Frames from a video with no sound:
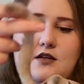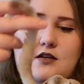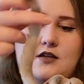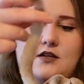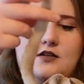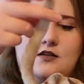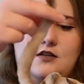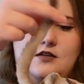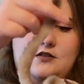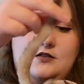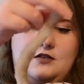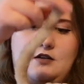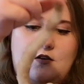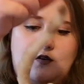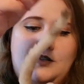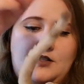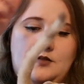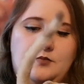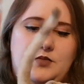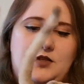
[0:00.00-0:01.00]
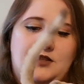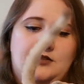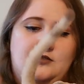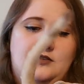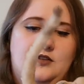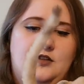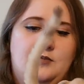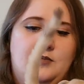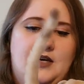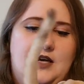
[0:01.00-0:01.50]
He is going to piss
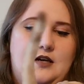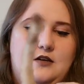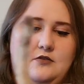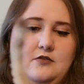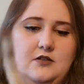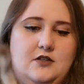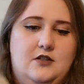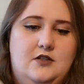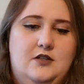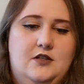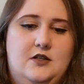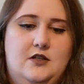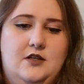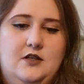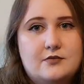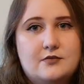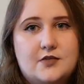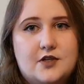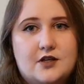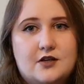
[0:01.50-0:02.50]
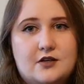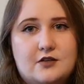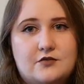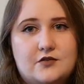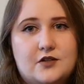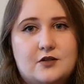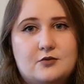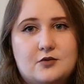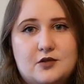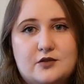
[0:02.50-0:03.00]
on the pouch. I
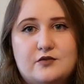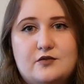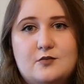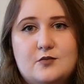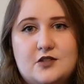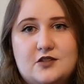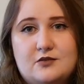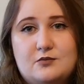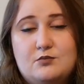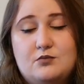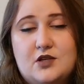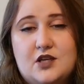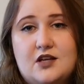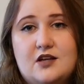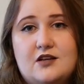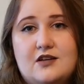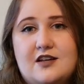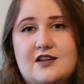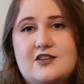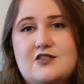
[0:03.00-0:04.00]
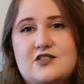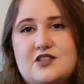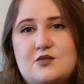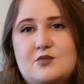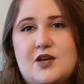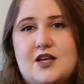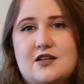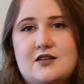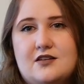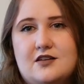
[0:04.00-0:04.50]
think one of them is peeing. They
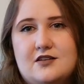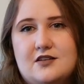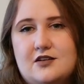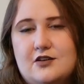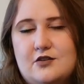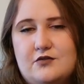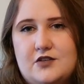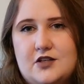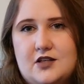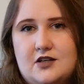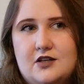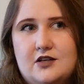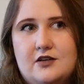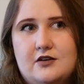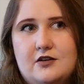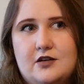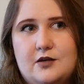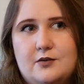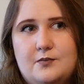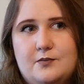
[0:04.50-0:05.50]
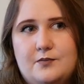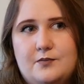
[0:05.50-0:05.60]
usually make, I don't know if you can hear